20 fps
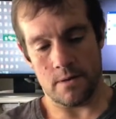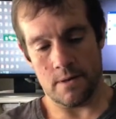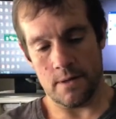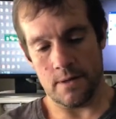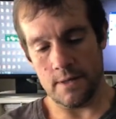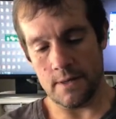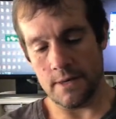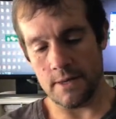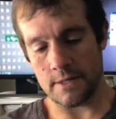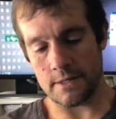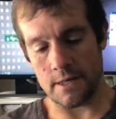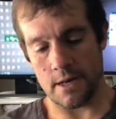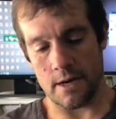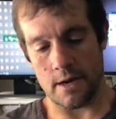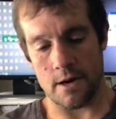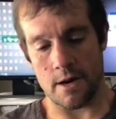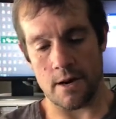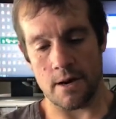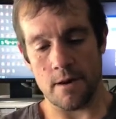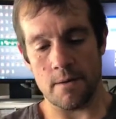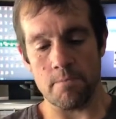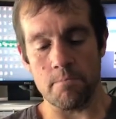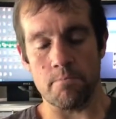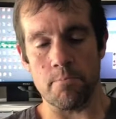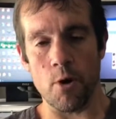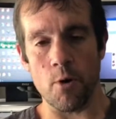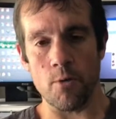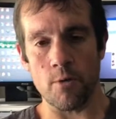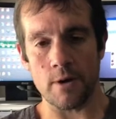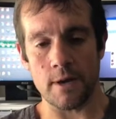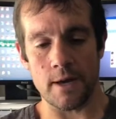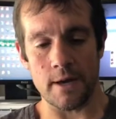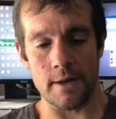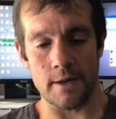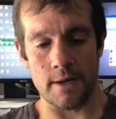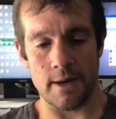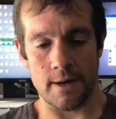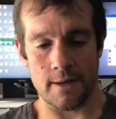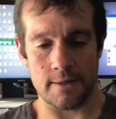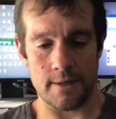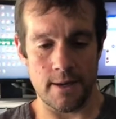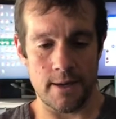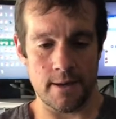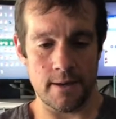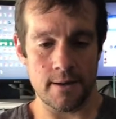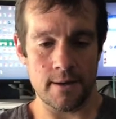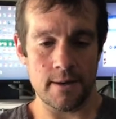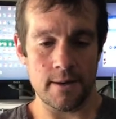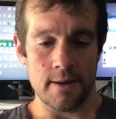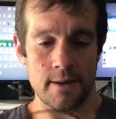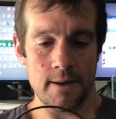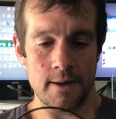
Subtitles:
and these are bone conducting